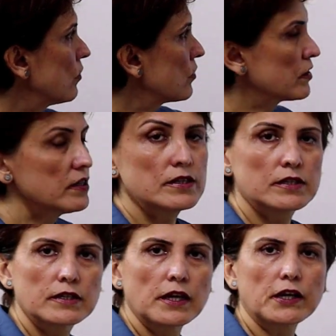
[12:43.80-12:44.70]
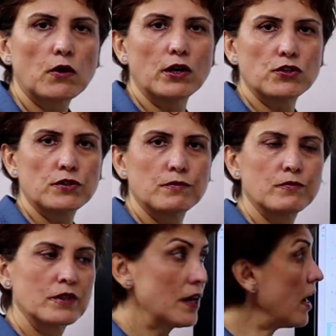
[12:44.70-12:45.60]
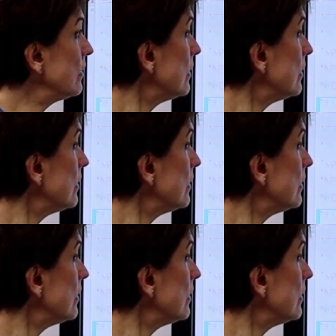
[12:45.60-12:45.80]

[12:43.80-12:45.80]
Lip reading: for this equation. Got